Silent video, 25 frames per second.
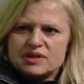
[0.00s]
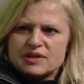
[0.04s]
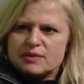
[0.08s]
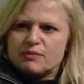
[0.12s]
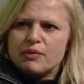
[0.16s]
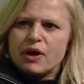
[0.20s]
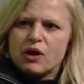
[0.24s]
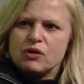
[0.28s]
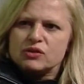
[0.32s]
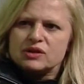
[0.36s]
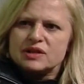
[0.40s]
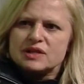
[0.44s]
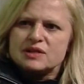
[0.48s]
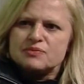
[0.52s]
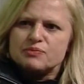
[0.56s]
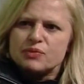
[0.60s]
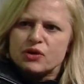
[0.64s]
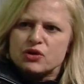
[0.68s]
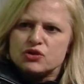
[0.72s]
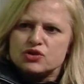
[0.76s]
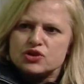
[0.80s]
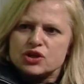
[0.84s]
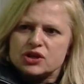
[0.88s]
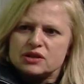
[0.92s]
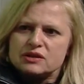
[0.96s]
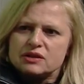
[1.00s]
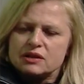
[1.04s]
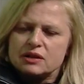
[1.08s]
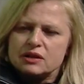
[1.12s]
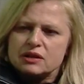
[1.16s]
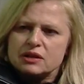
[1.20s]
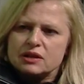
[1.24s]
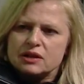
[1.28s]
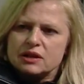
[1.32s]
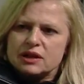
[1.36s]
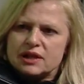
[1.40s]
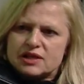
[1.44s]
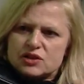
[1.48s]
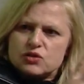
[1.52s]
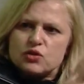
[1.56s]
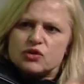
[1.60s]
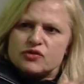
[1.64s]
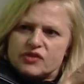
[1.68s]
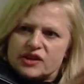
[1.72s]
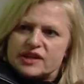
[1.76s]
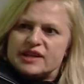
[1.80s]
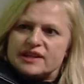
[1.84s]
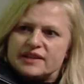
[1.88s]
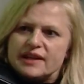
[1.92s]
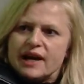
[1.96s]
about this project? It's
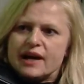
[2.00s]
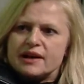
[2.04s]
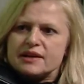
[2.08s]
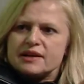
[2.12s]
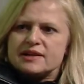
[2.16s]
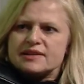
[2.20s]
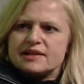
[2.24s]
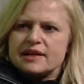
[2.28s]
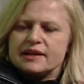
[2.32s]
already done, as I